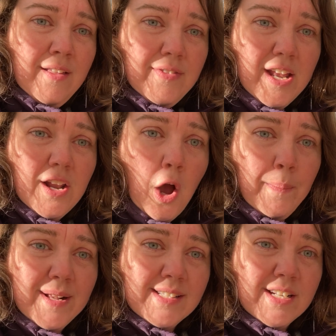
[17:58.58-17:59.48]
that
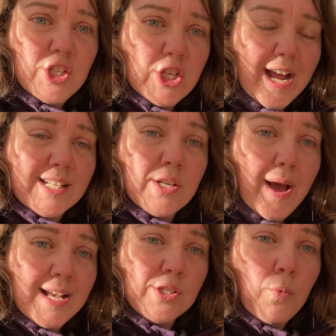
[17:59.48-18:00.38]
opens and shuts. So
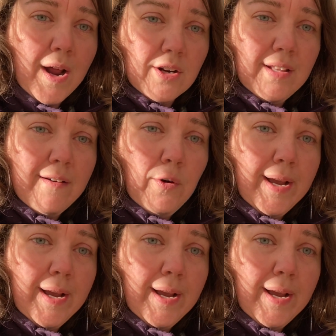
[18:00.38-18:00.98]
as the water level